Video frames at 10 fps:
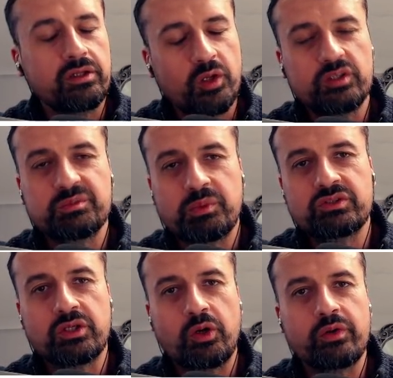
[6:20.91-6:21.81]
no
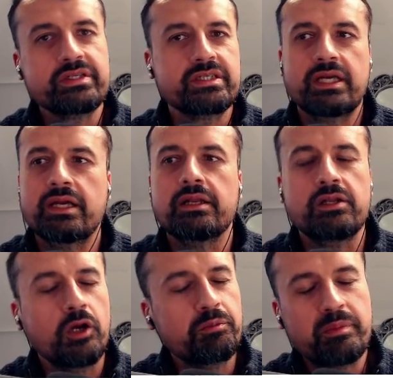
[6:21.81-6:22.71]
sponsored
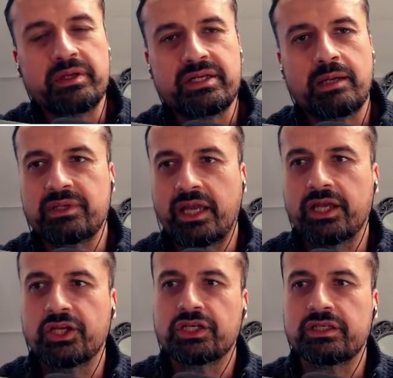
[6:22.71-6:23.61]
content, no promoted
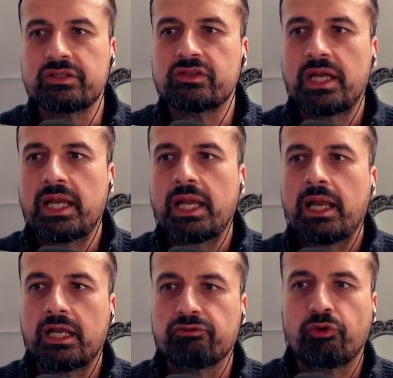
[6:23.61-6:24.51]
applications.
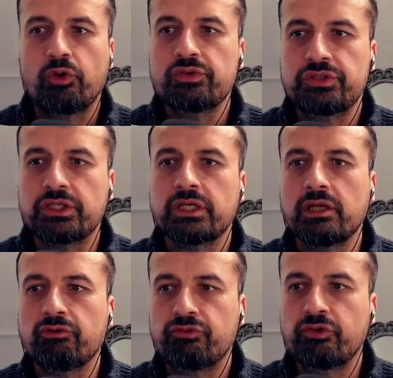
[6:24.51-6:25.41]
And of course, you can